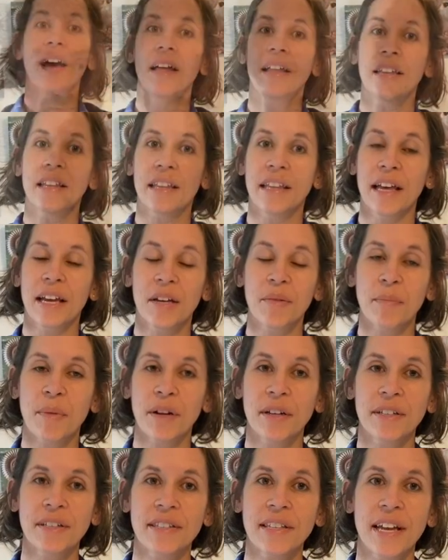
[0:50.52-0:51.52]
Like
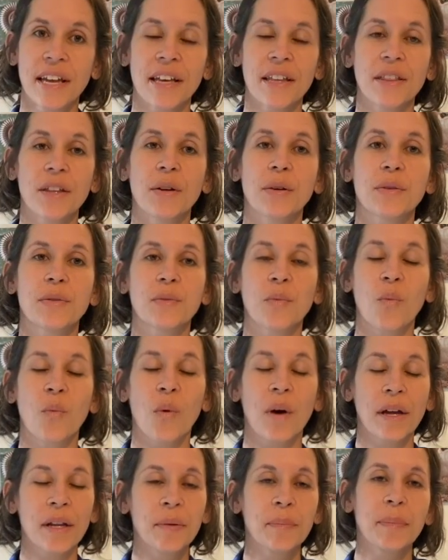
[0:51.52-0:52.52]
Mark said, there is
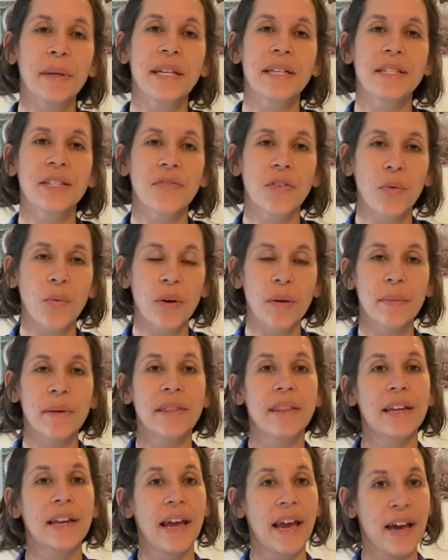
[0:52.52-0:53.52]
one piece of
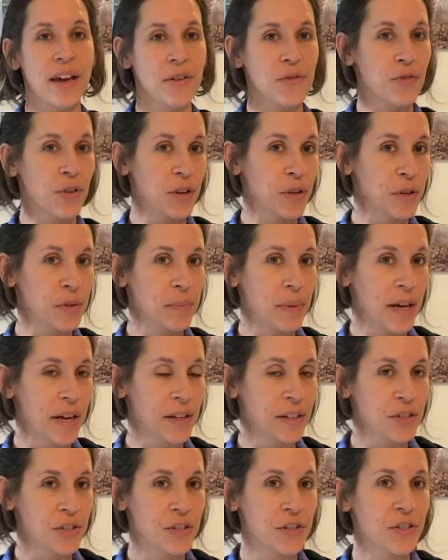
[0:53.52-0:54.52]
equipment that every good
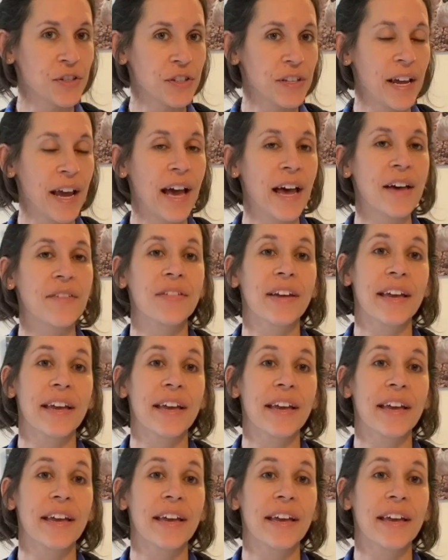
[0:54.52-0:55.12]
biologist should have,